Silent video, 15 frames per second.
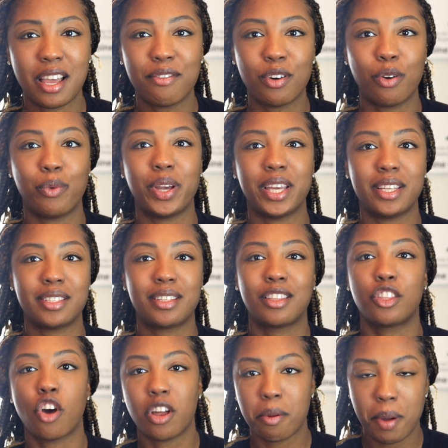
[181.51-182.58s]
I've always
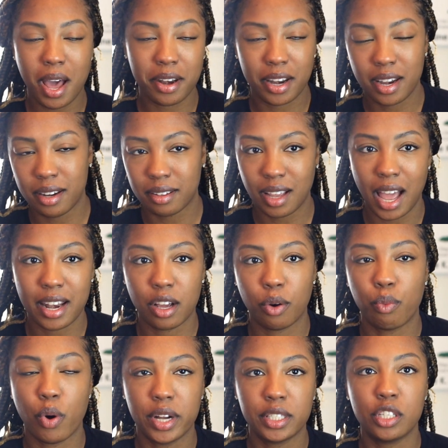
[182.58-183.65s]
thought about it and kind
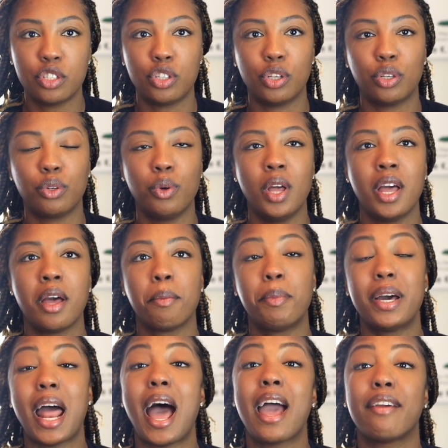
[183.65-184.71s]
of wanted to,
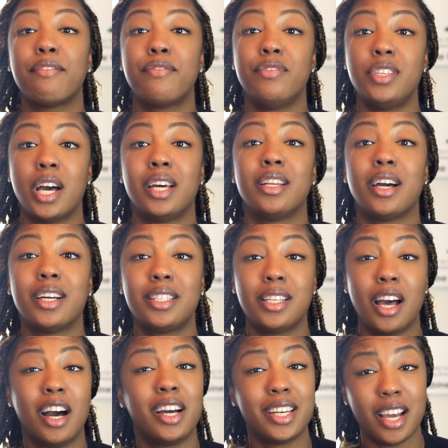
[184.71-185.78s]
but I've done a
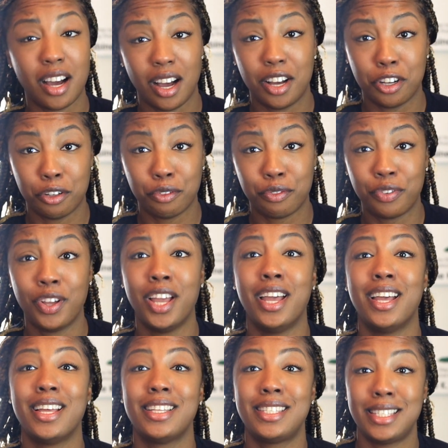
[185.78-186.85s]
ton of
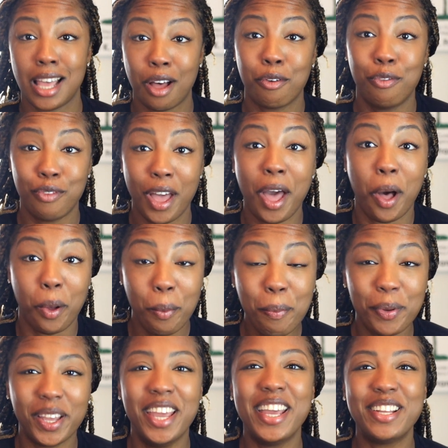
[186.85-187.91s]

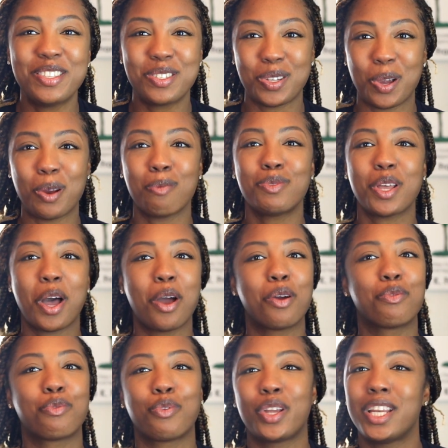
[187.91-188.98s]
self-help in terms
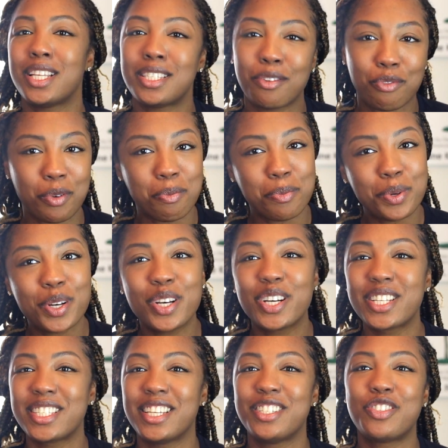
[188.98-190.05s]
of reading different
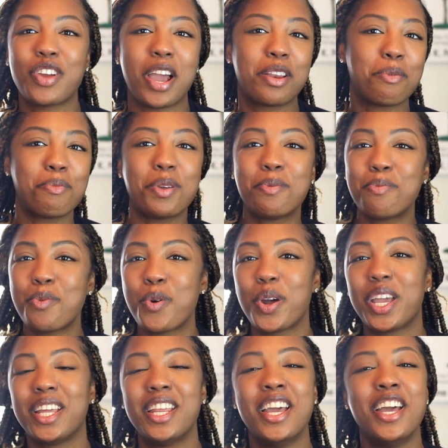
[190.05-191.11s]
books and trying to
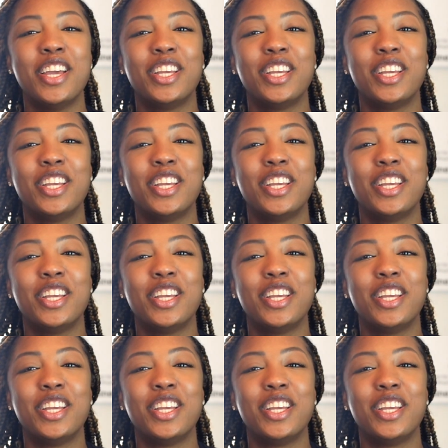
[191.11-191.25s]
pinpoint,